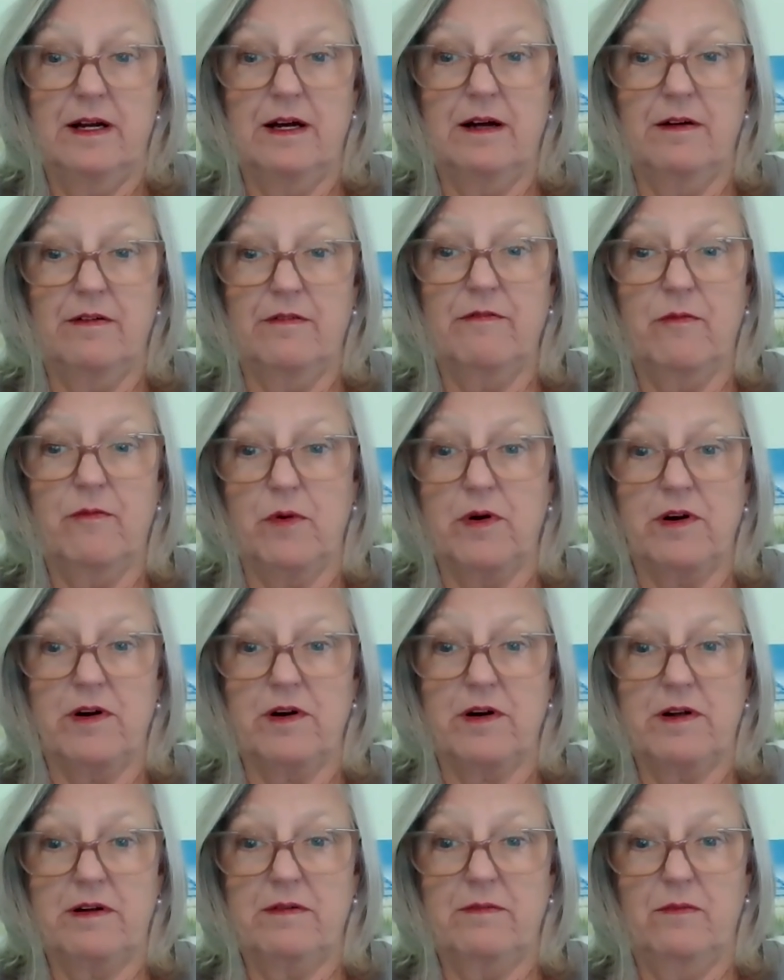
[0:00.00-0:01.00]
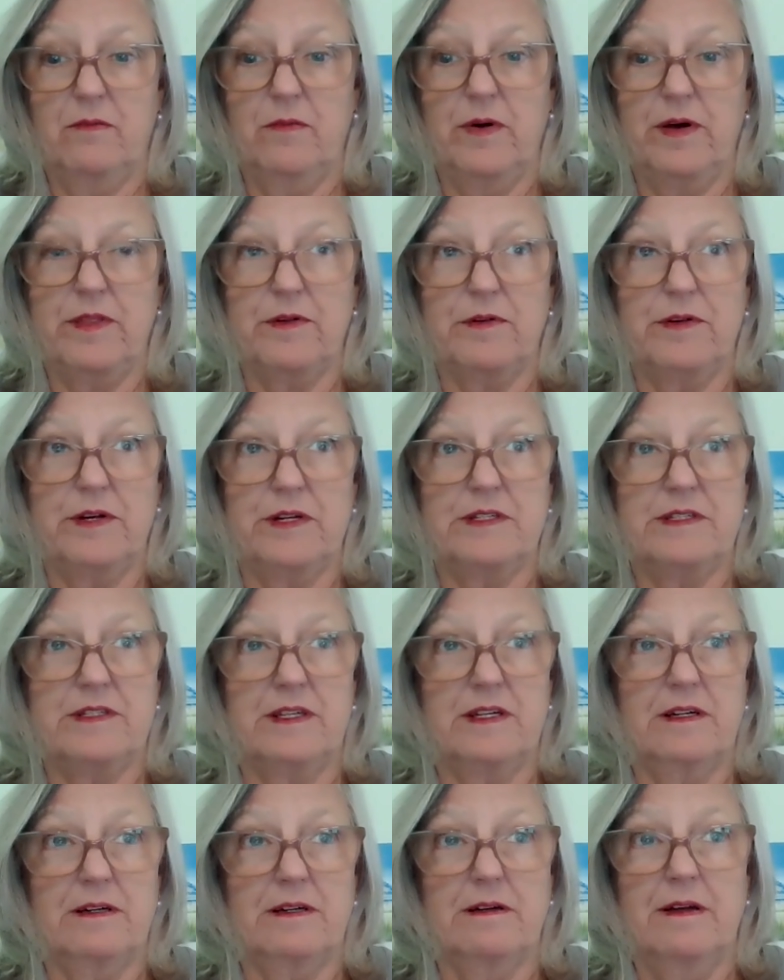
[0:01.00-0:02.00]
of work whether it's
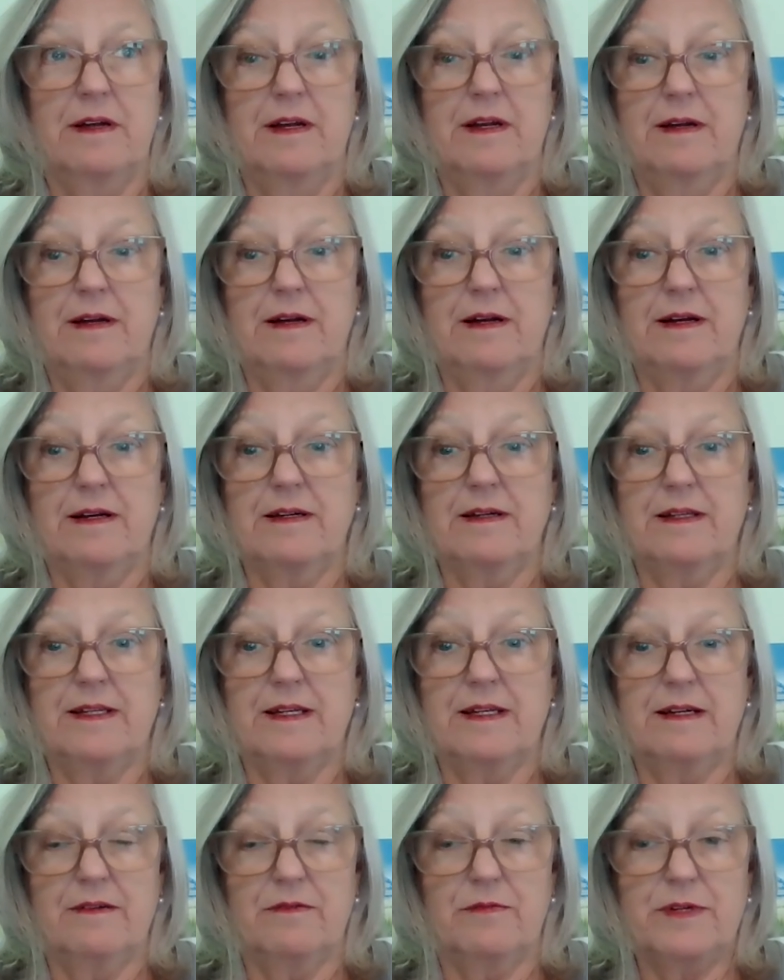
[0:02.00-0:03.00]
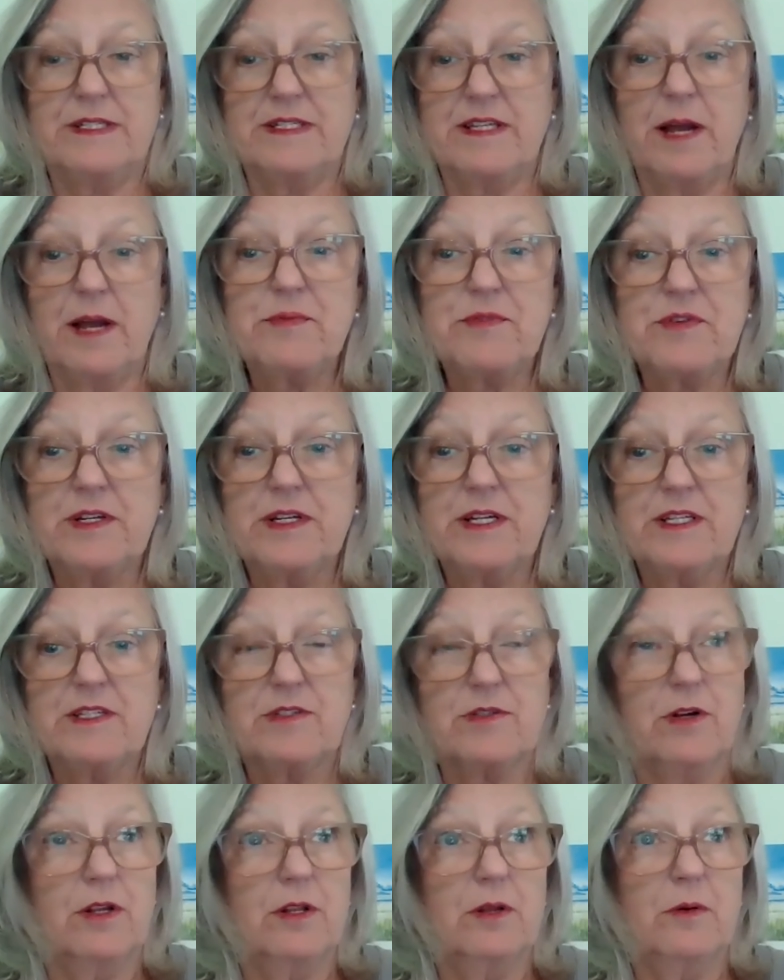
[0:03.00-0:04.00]
a, a, a
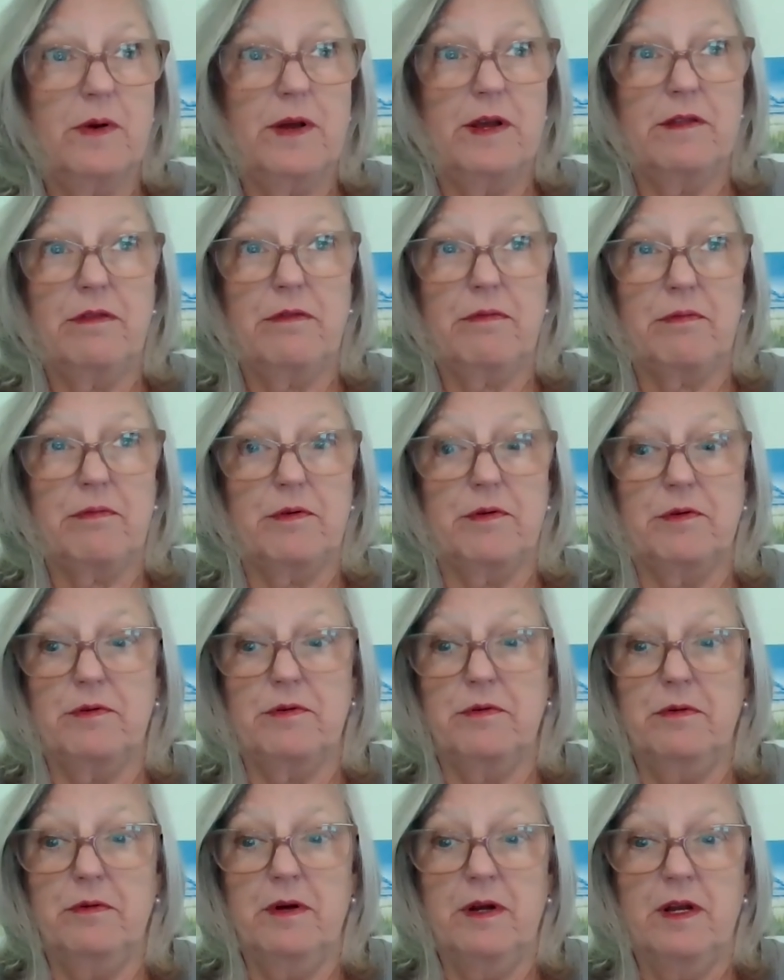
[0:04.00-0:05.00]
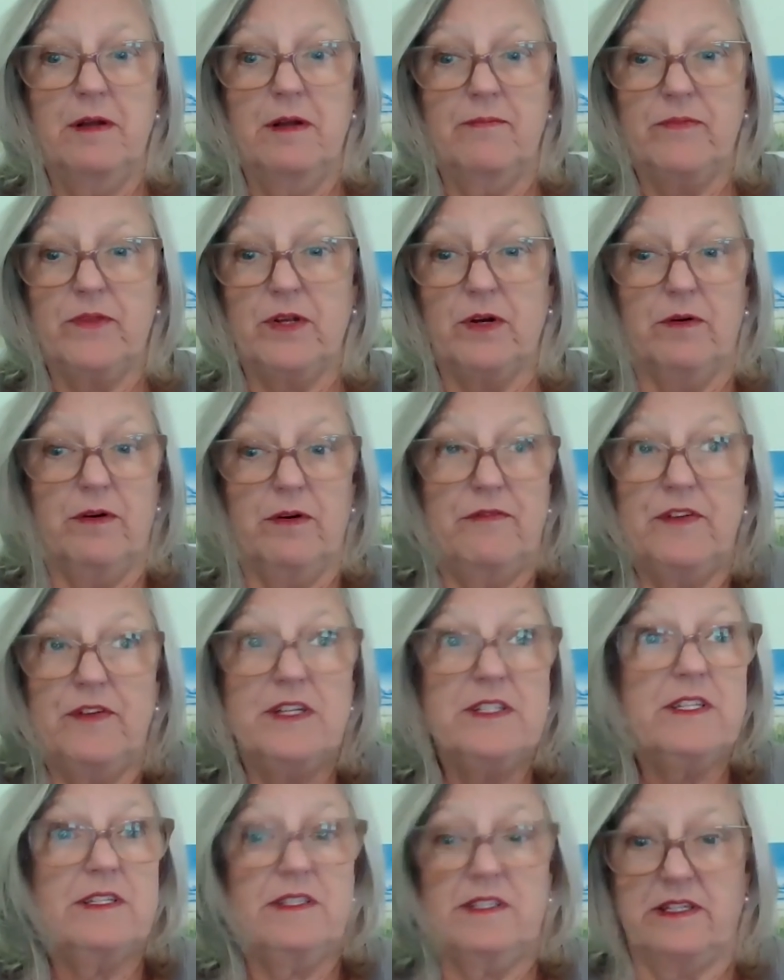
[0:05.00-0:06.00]
receptionist all the way through you know a
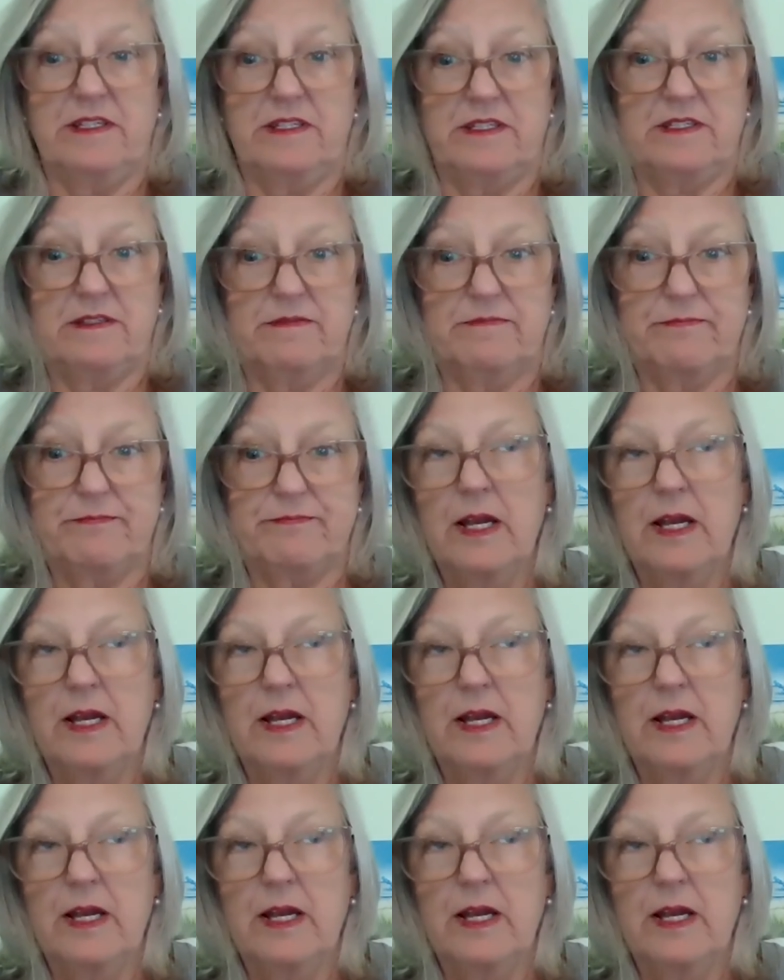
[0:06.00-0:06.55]
physicist